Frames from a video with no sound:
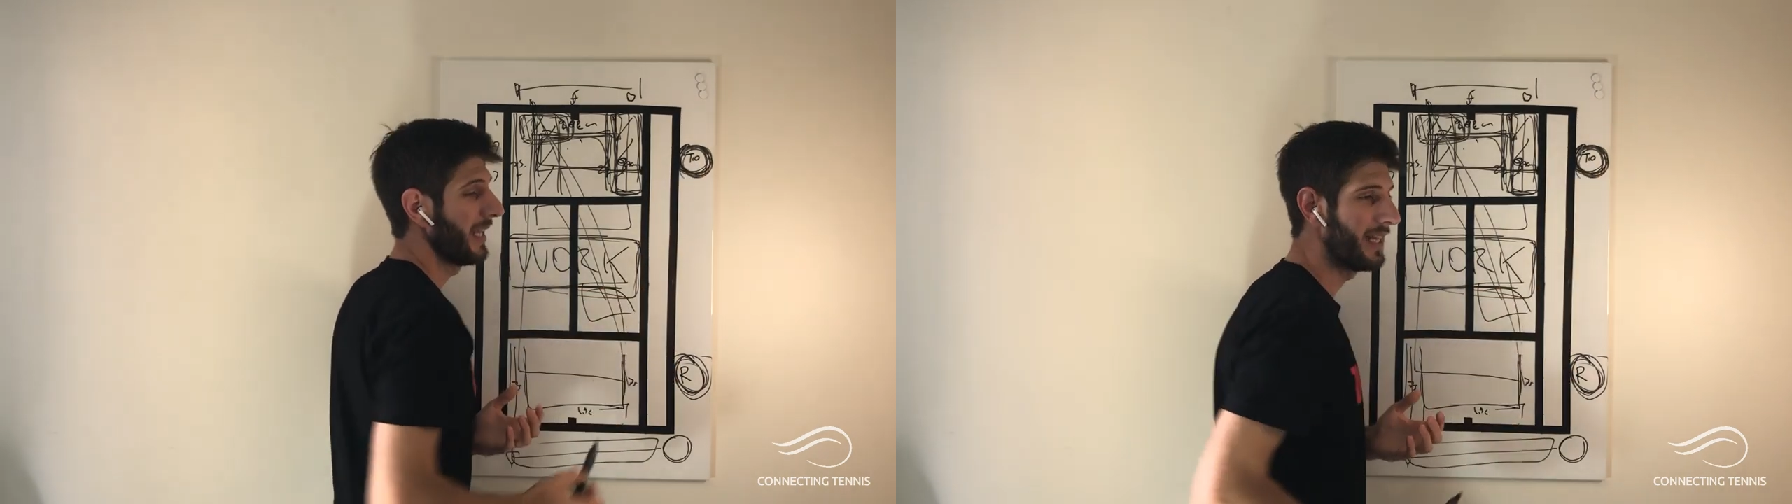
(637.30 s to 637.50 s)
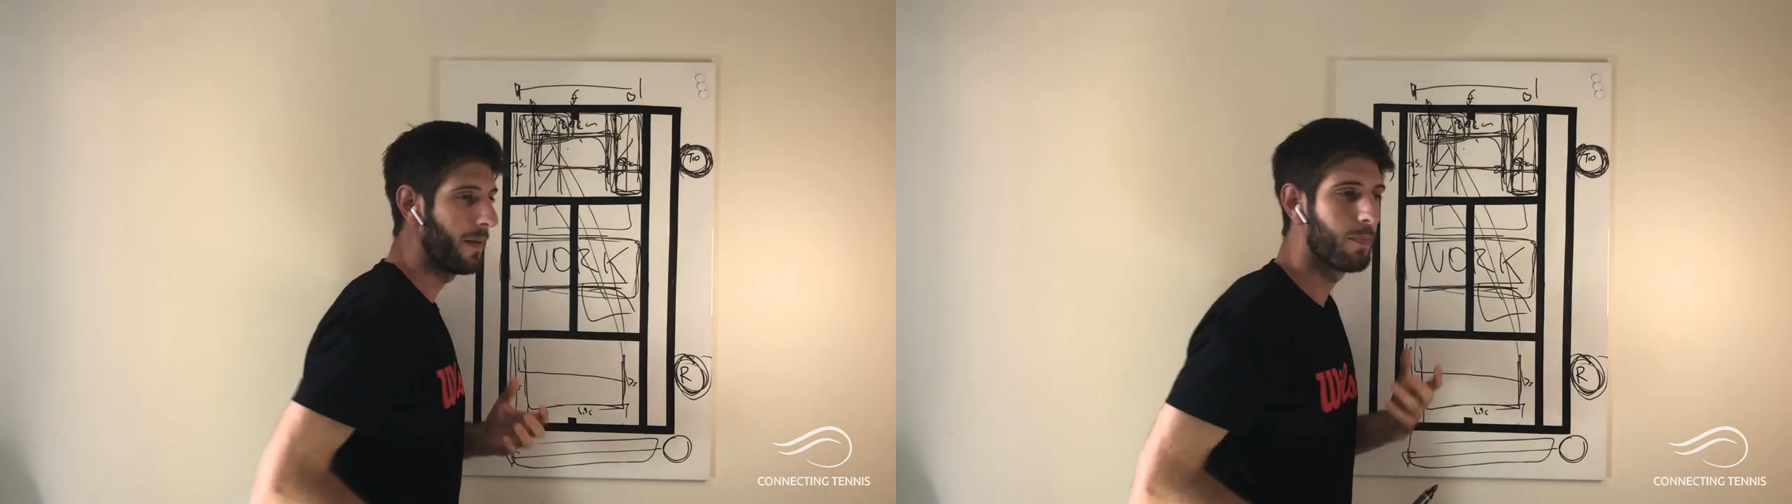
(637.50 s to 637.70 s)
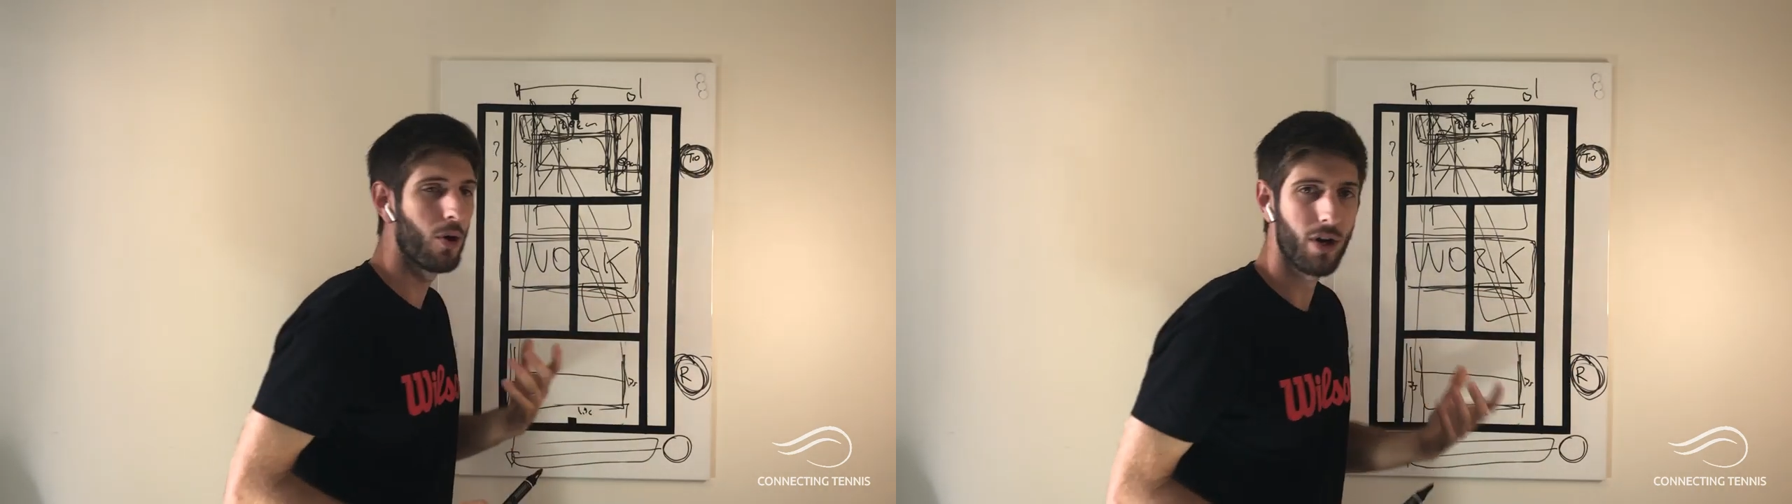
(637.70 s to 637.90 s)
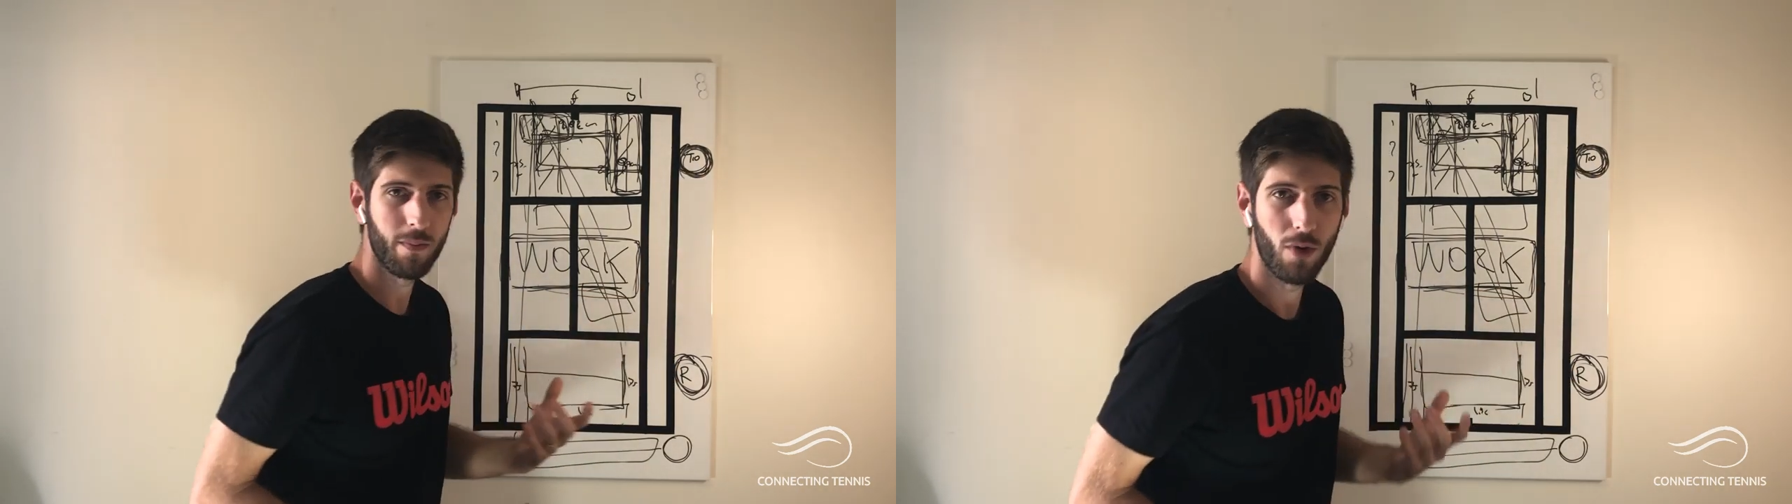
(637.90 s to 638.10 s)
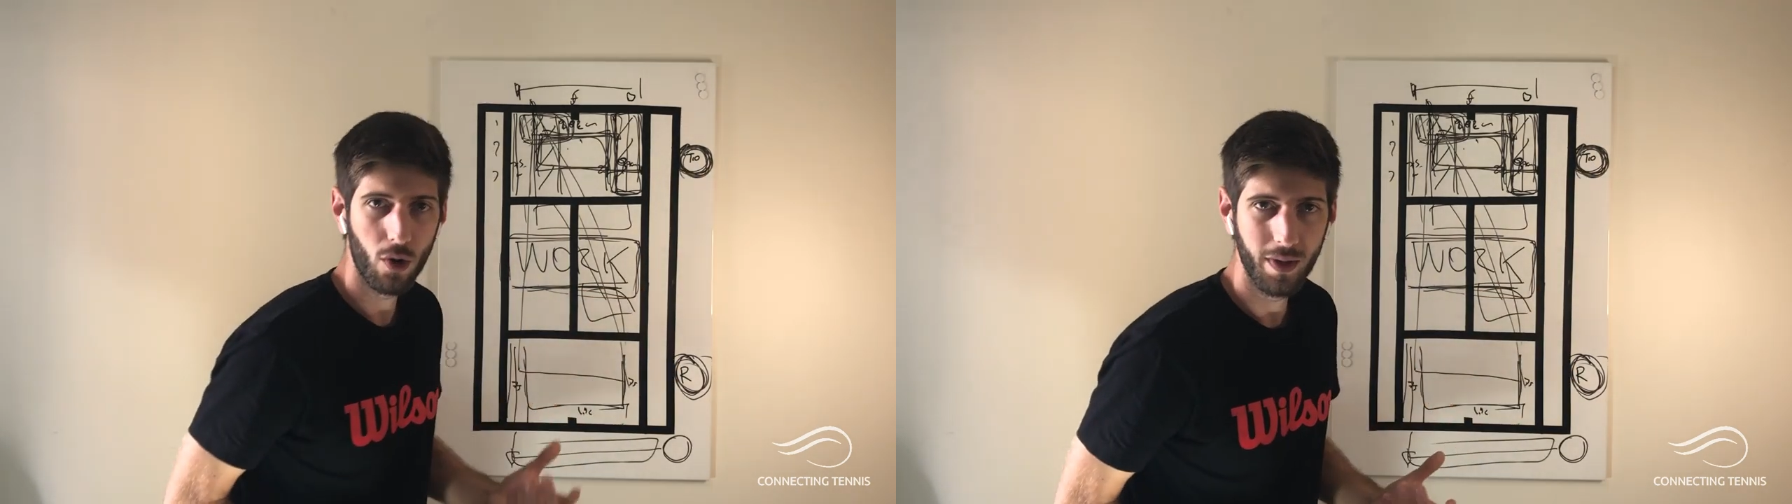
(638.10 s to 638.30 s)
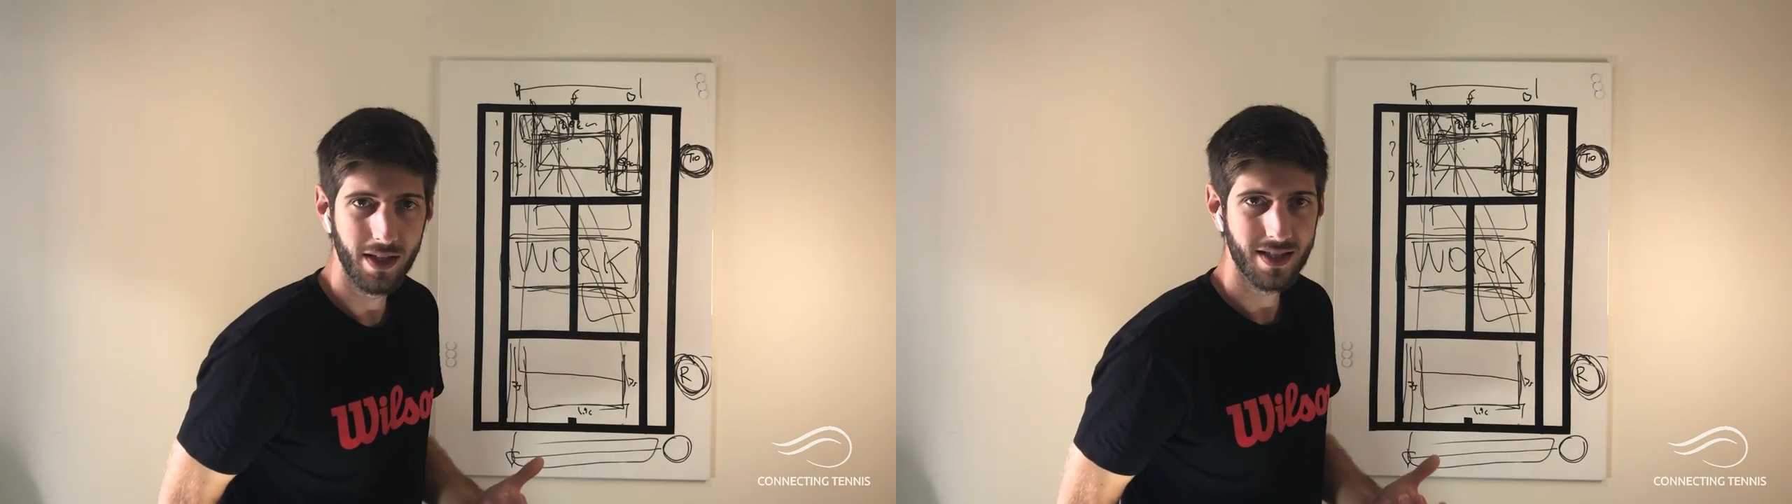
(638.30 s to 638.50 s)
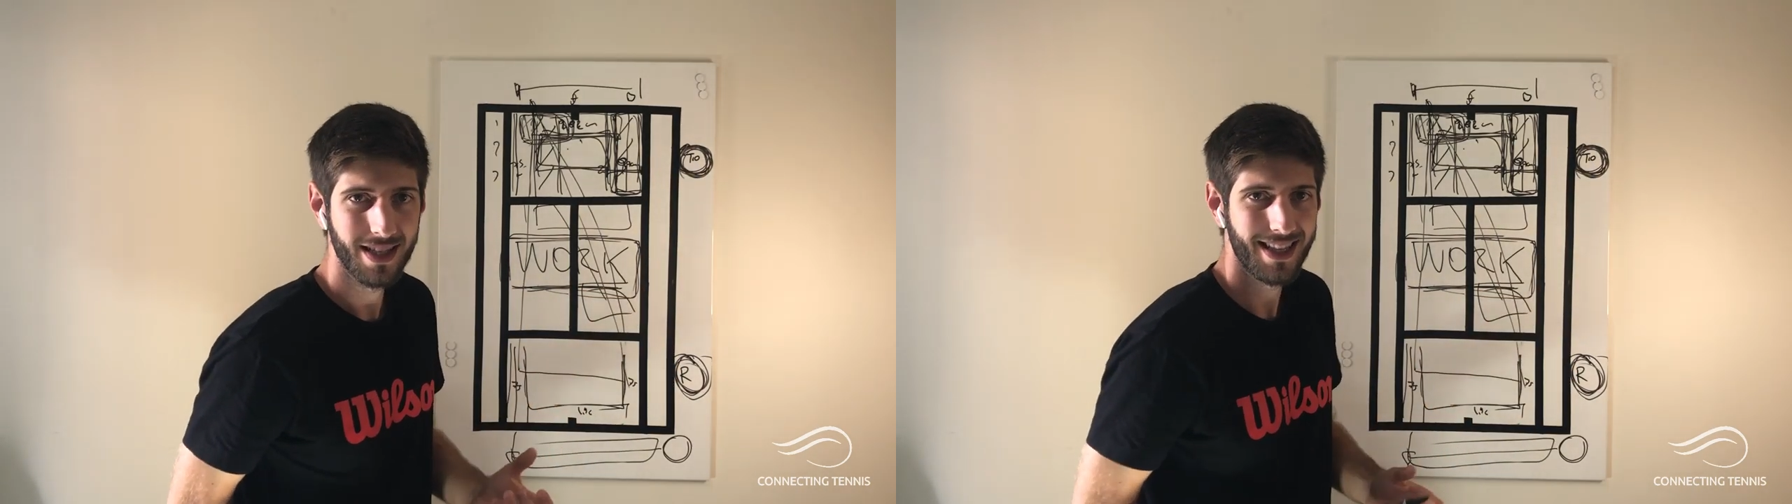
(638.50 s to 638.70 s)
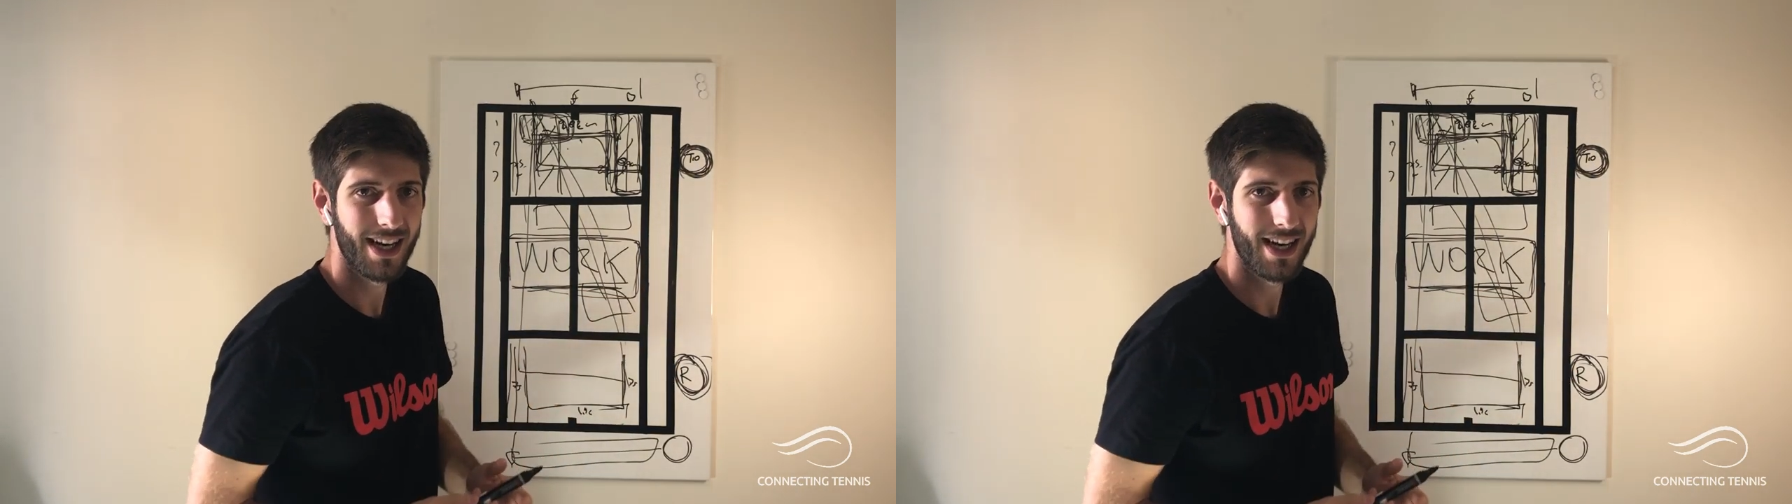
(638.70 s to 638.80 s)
in the important moments,